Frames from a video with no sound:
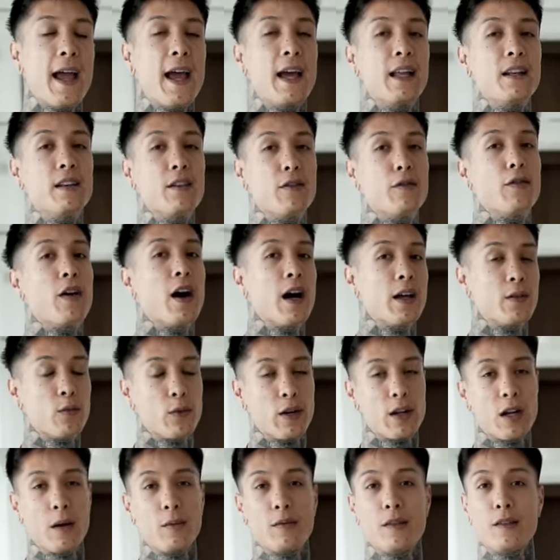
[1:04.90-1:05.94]
and defined.
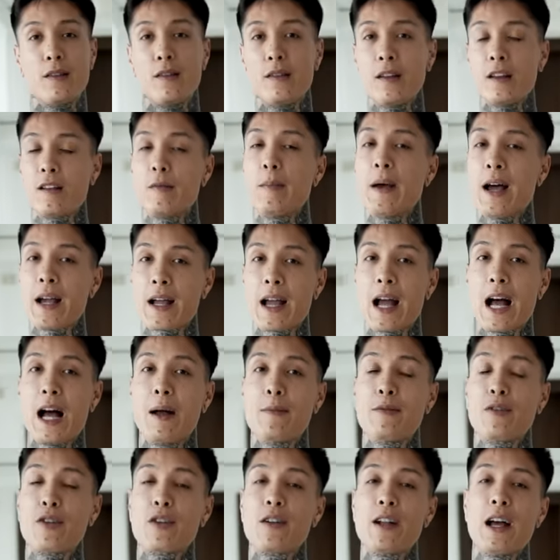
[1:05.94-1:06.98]
When it comes to six-pack
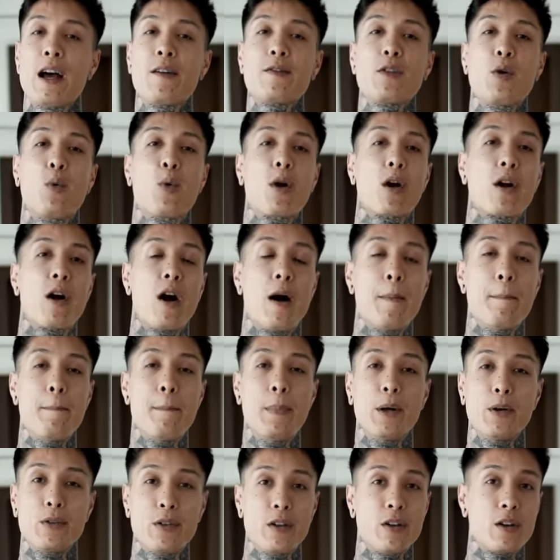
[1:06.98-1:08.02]
abs, you're gonna have to work on
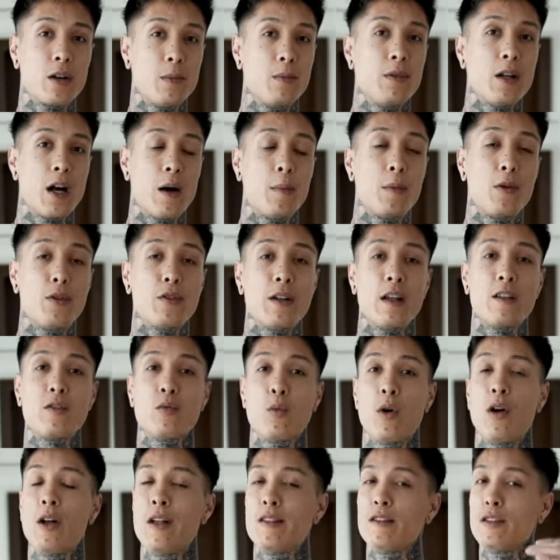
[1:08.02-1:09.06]
building your abdominals as
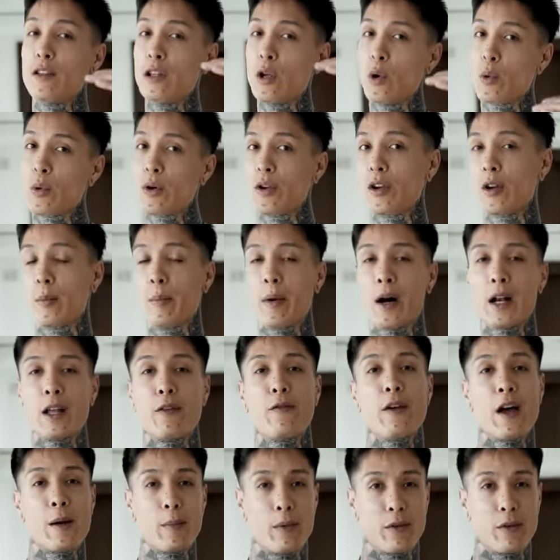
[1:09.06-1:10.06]
well as lowering your body fat